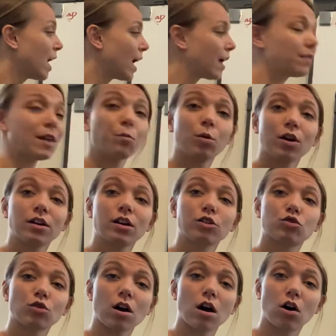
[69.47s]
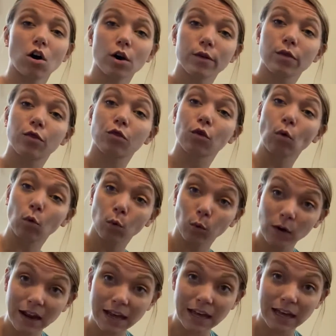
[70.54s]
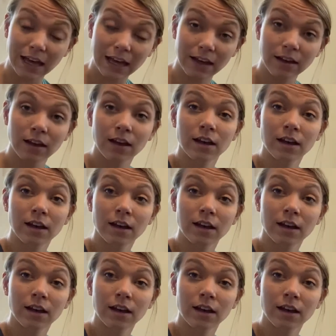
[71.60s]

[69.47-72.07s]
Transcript: and then we're going to draw our 3